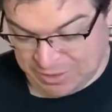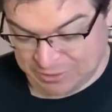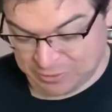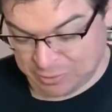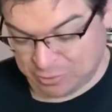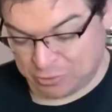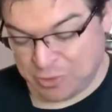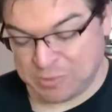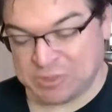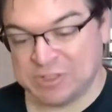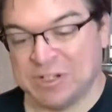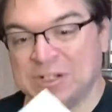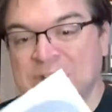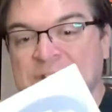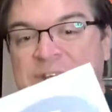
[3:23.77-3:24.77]
Subscription
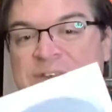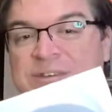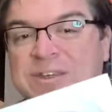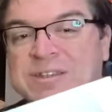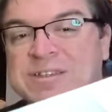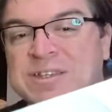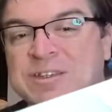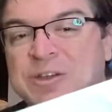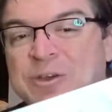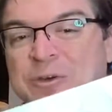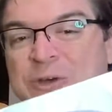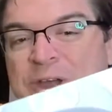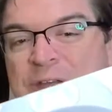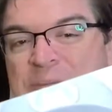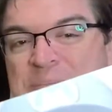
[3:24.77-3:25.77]
to
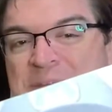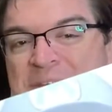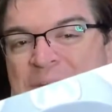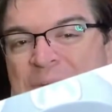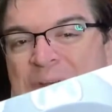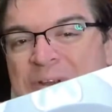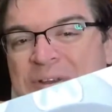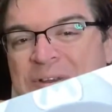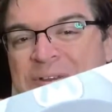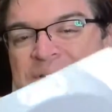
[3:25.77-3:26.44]
Nintendo Power.